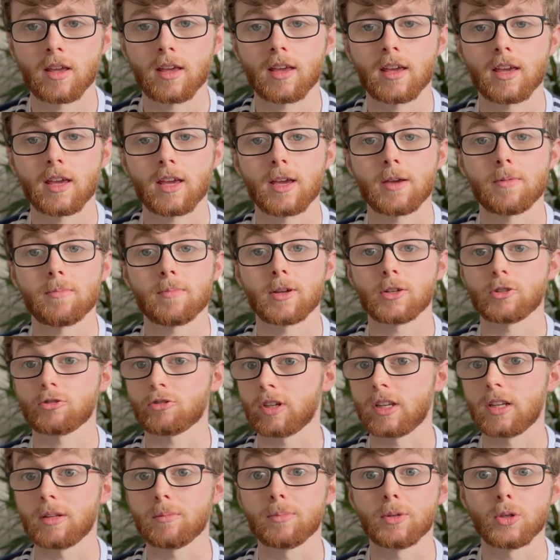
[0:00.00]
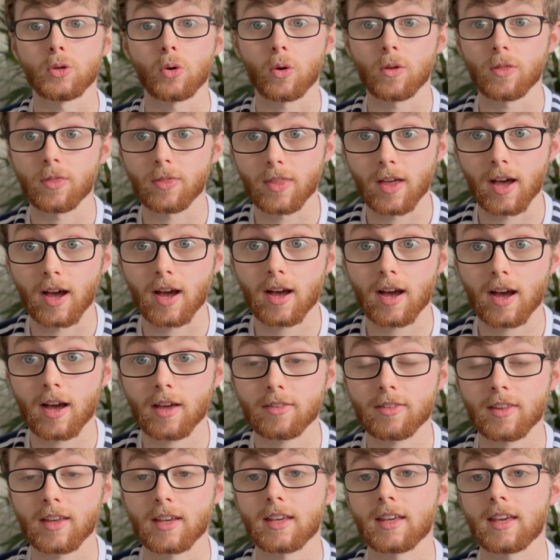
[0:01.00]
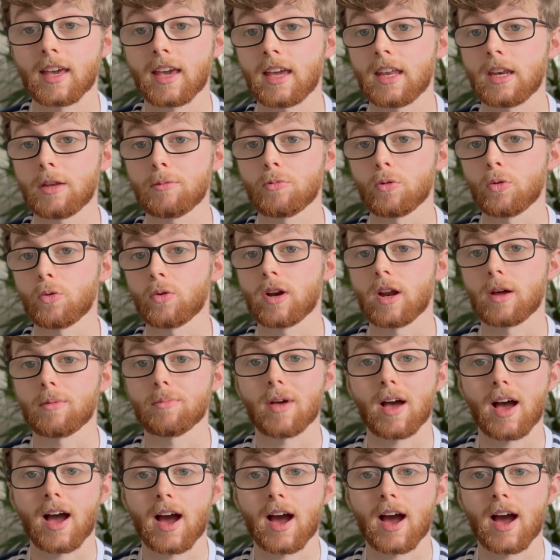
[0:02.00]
And training beyond that. I think any program that